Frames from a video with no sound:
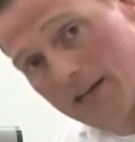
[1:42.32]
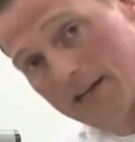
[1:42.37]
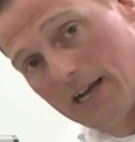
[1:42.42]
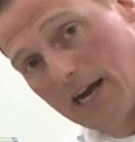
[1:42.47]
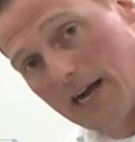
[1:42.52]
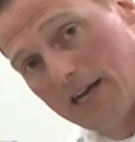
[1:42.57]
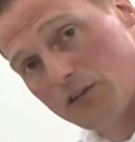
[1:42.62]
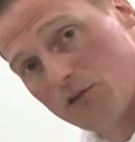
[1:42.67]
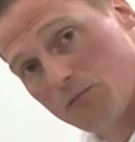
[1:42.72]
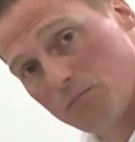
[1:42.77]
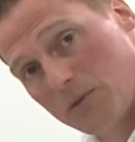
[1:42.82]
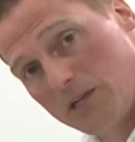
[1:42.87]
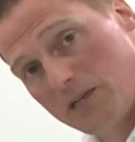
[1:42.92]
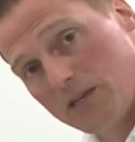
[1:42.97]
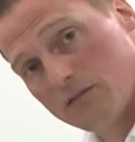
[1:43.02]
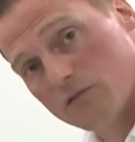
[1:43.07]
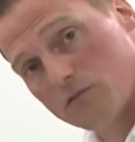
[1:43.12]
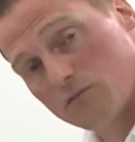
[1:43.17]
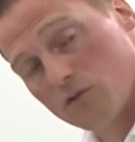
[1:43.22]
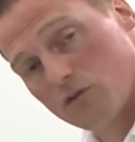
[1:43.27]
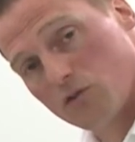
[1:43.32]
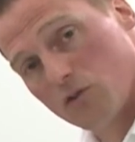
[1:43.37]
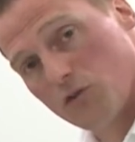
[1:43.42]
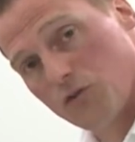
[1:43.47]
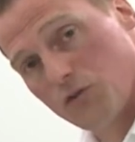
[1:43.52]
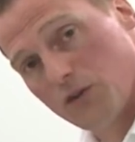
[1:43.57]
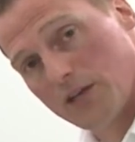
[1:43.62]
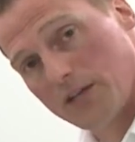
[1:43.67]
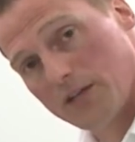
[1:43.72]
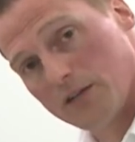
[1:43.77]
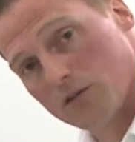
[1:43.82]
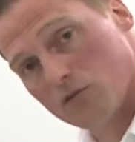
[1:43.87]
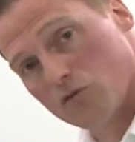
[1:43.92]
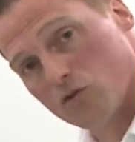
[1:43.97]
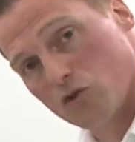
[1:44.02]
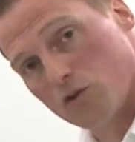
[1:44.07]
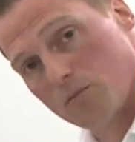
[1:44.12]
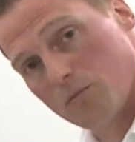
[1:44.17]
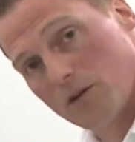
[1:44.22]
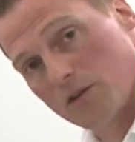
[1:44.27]
at a high speed, resulting in a
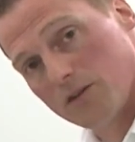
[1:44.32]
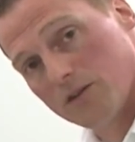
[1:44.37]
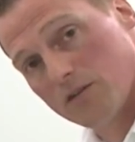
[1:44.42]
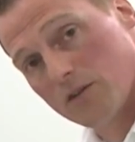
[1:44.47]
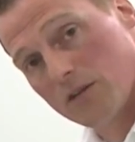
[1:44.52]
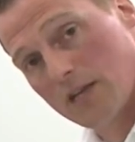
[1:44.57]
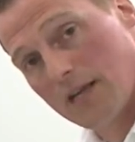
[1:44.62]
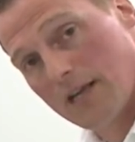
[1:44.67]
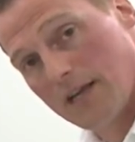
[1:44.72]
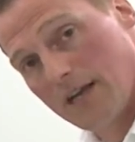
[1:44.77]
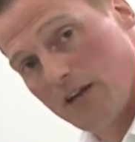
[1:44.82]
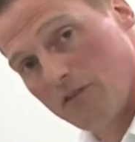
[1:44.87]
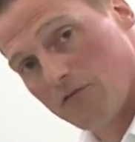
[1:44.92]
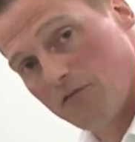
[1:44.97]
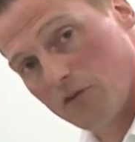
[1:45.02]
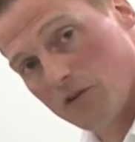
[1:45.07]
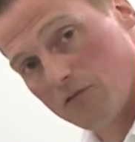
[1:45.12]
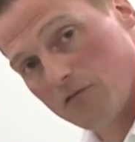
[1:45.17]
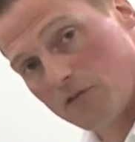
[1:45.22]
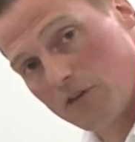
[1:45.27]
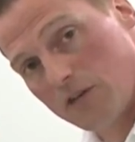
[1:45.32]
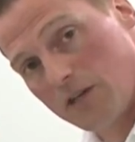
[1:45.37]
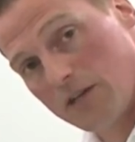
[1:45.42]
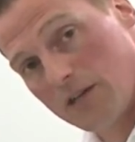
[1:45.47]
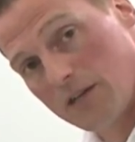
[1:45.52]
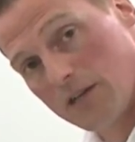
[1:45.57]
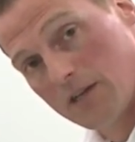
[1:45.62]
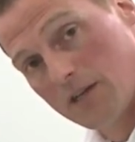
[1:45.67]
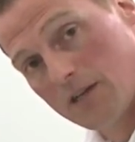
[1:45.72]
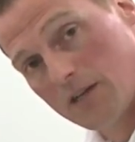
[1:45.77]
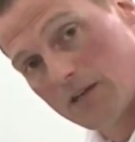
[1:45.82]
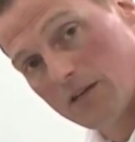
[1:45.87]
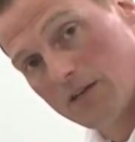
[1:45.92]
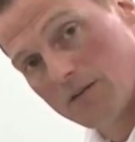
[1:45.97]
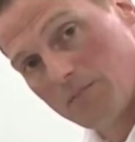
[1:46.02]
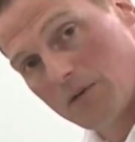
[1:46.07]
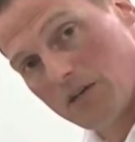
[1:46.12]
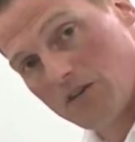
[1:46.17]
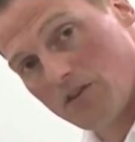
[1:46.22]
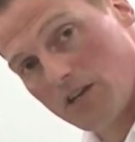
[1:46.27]
turbulent and fluffy
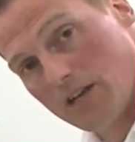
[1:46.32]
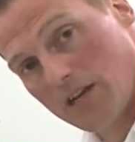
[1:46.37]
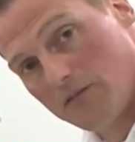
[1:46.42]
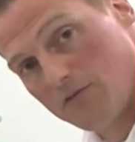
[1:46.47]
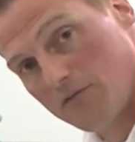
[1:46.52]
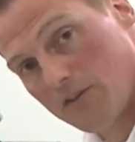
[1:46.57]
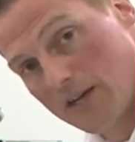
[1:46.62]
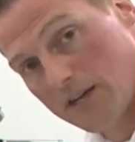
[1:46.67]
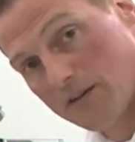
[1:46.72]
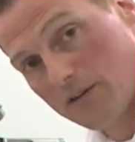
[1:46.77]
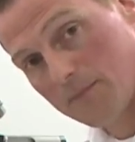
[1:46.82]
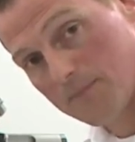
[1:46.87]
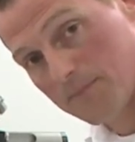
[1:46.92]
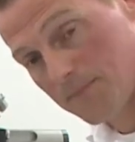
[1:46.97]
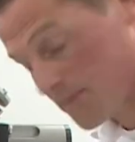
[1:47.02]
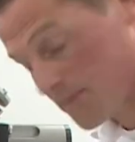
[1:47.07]
mixing effect.